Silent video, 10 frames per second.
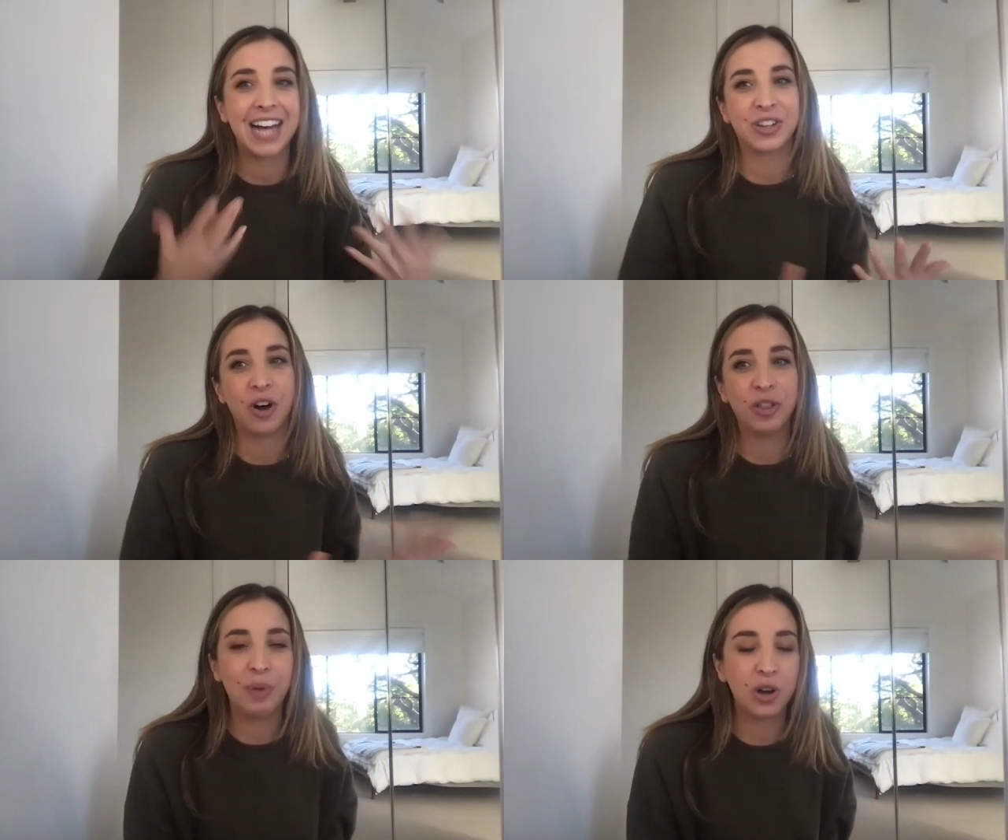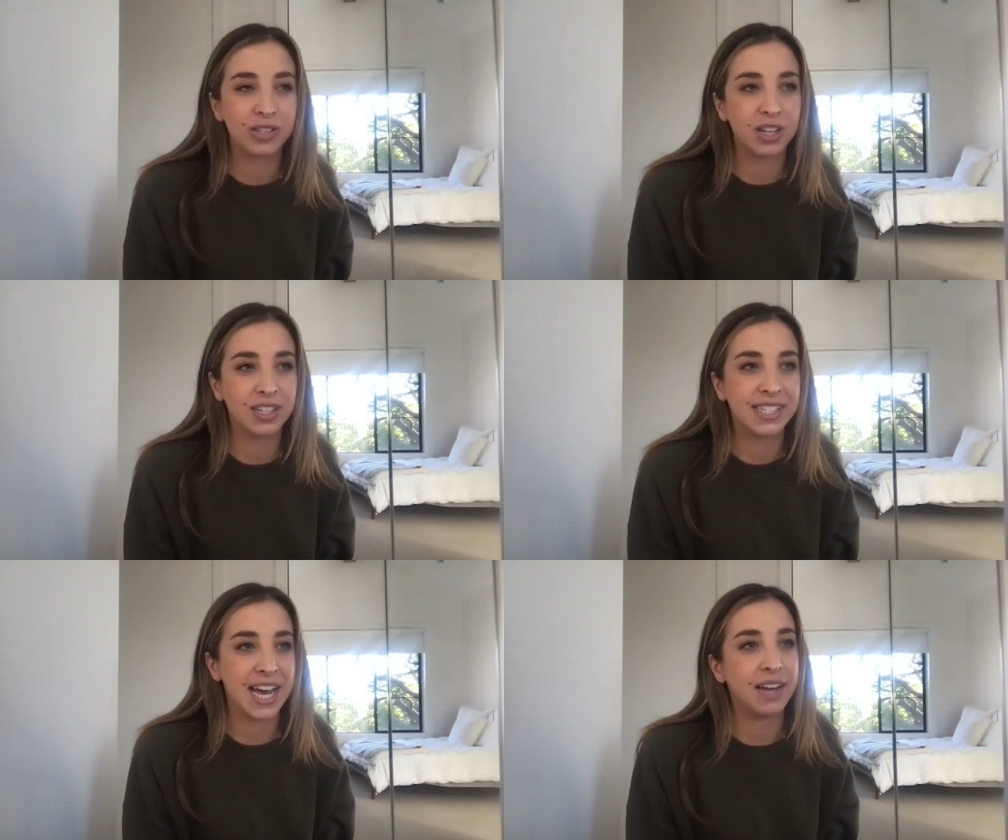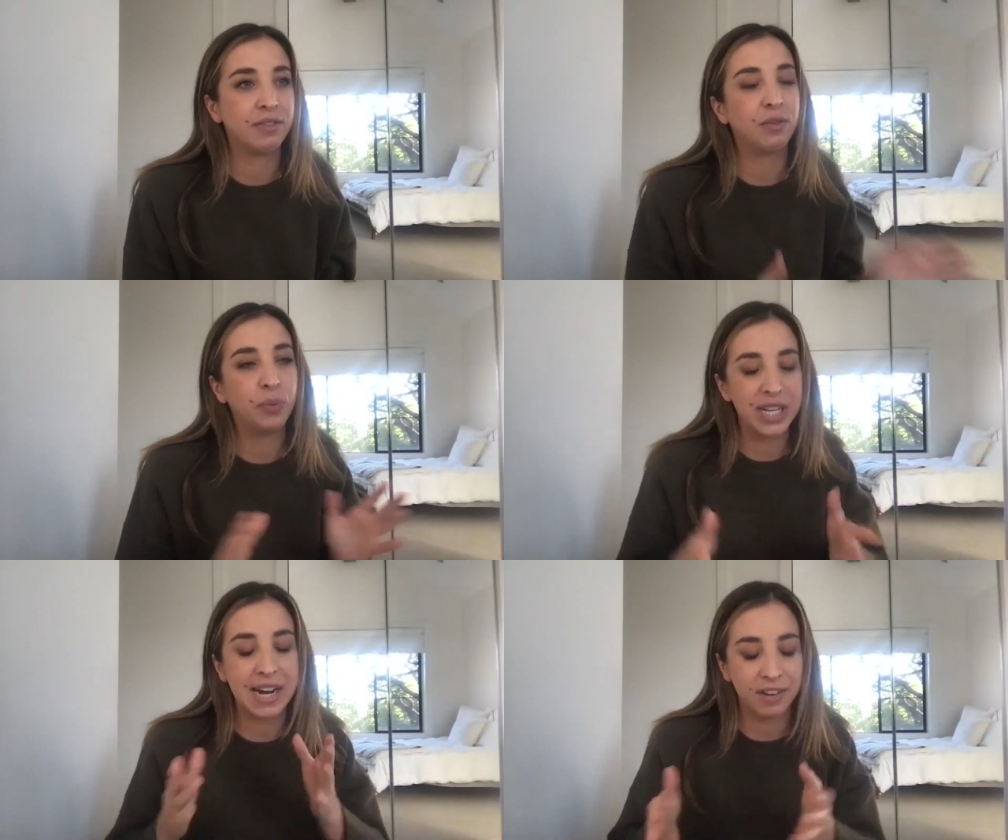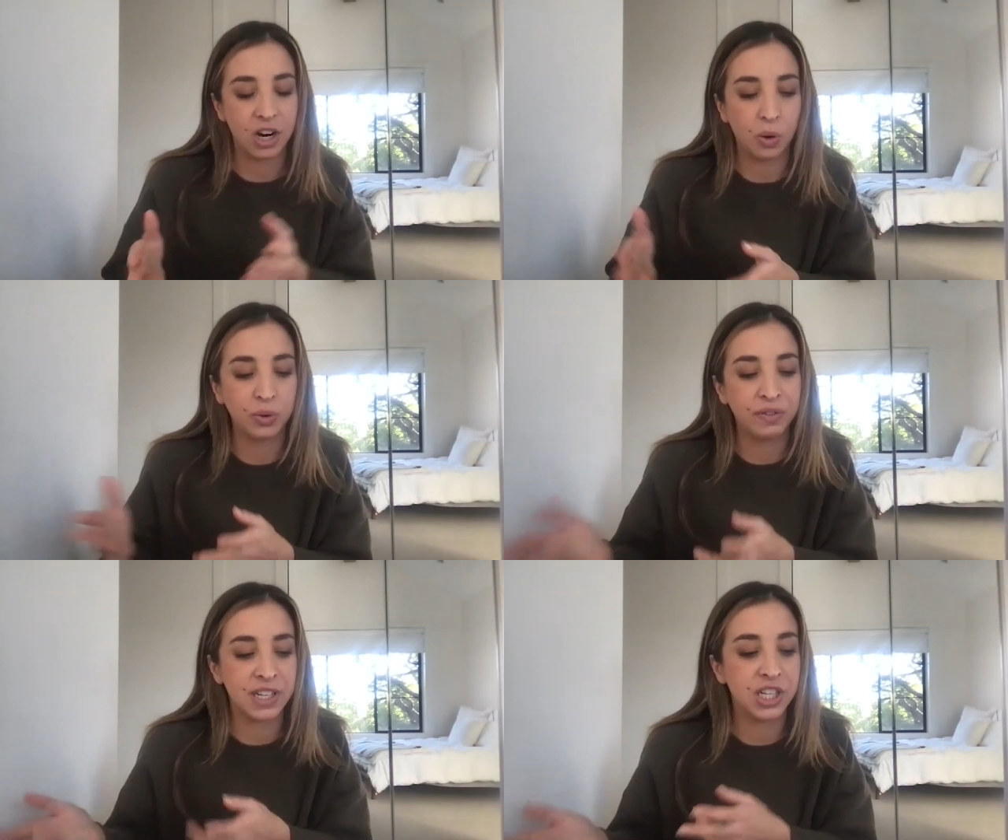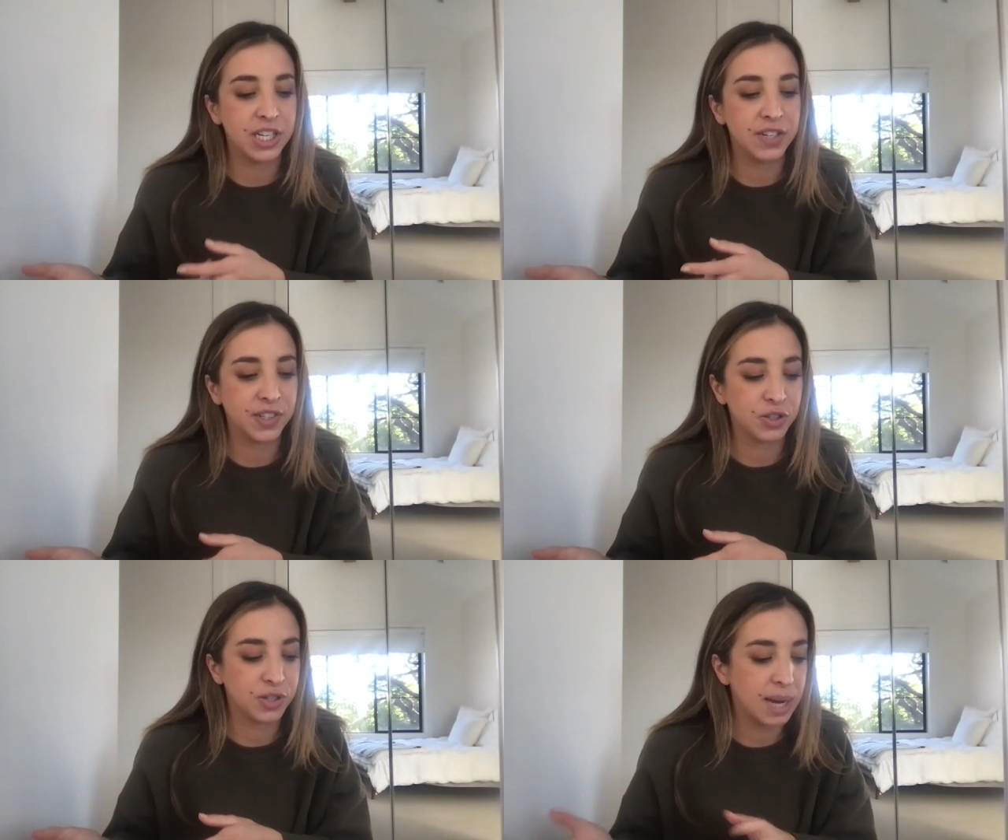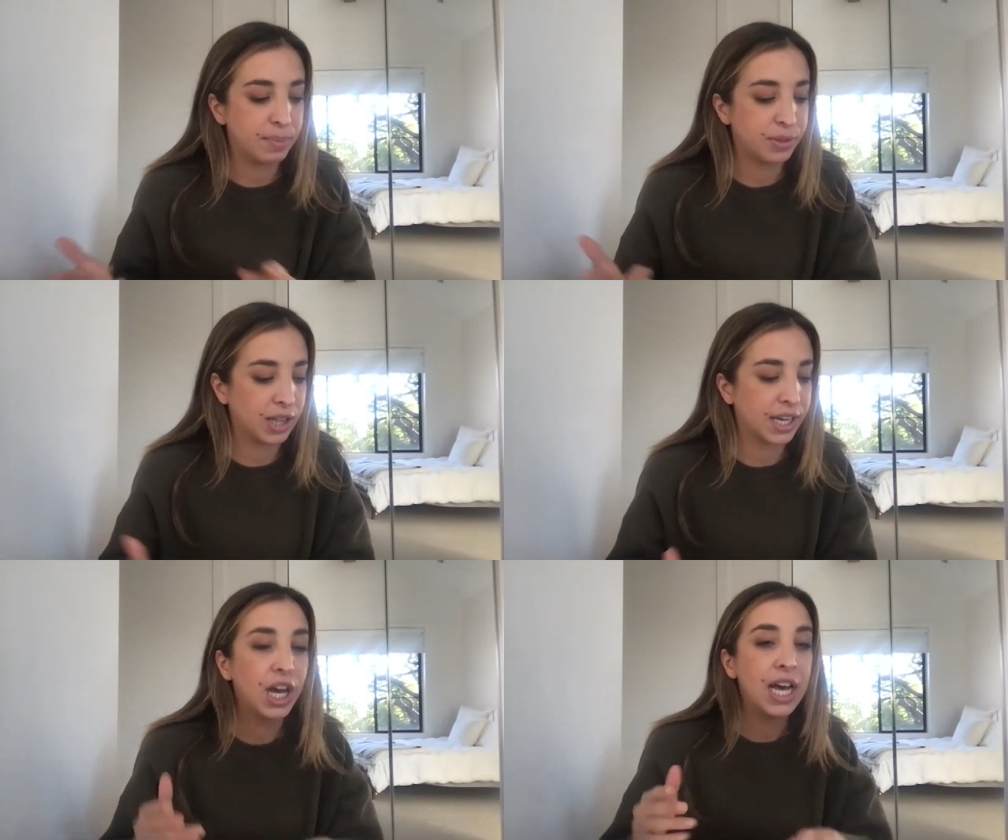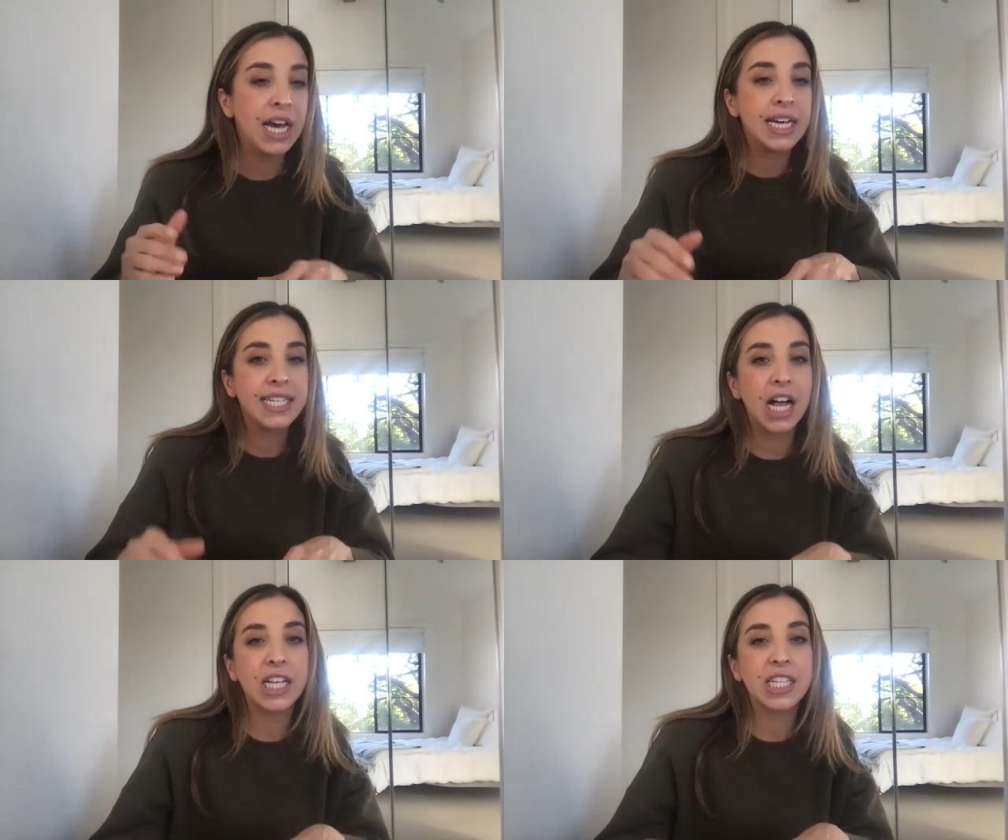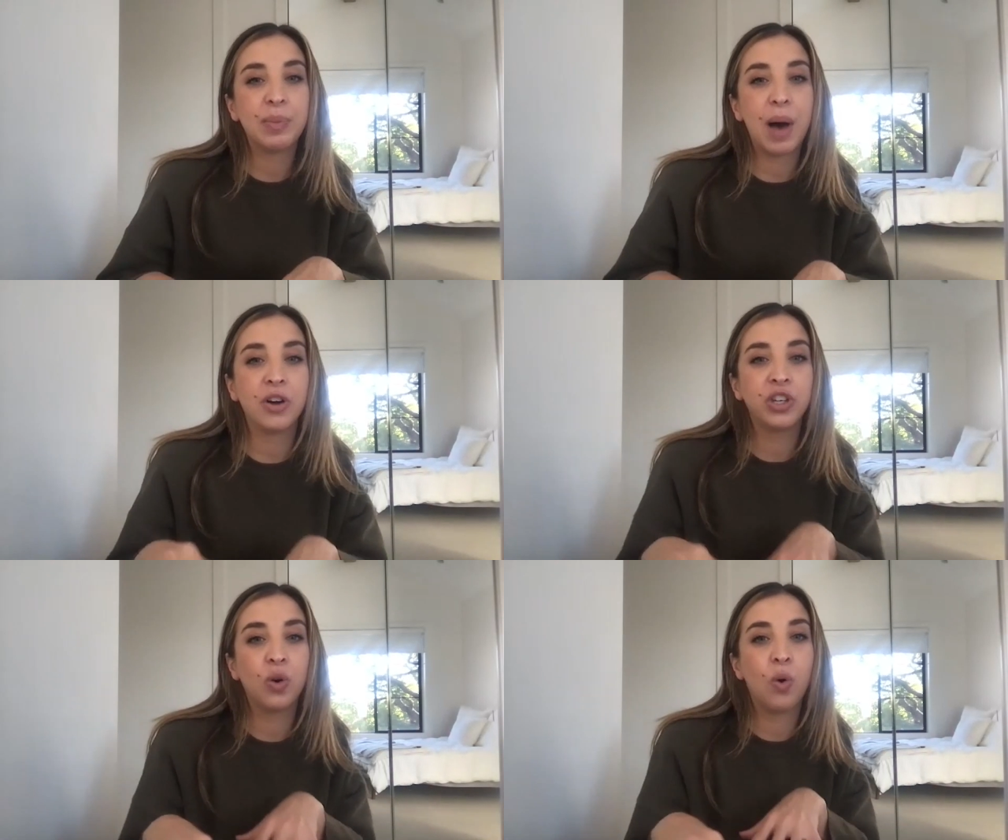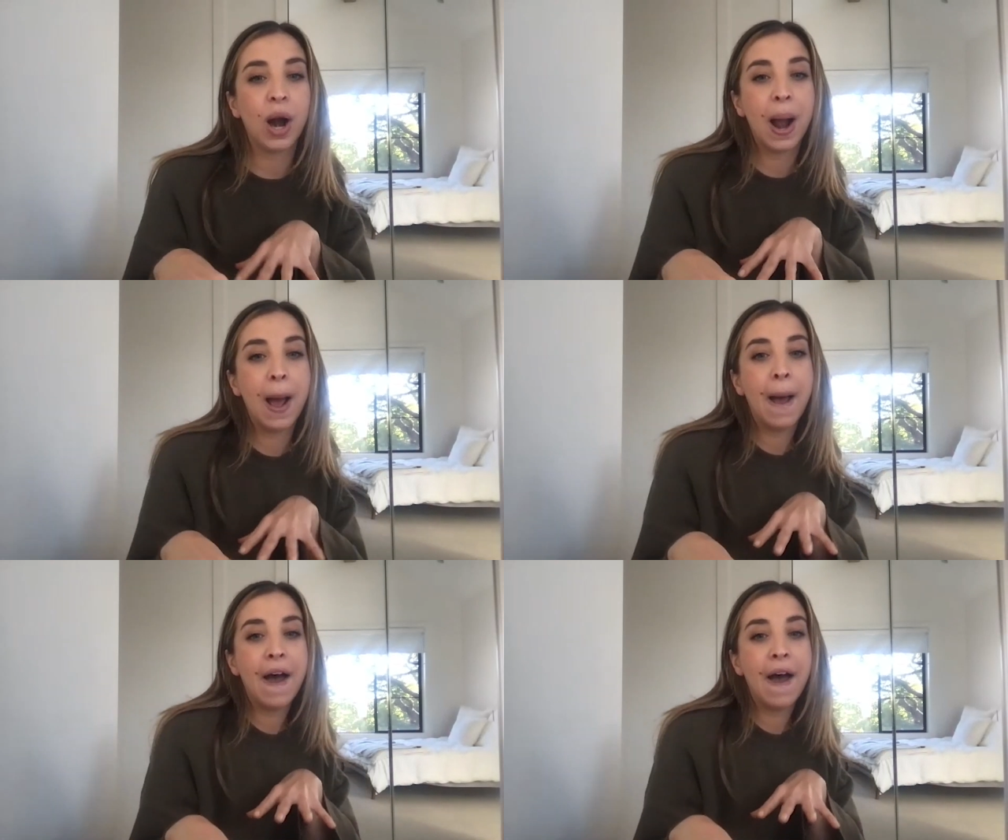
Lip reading: asked all the models on set. We each have our own individual day, but they're like, "Tell us about your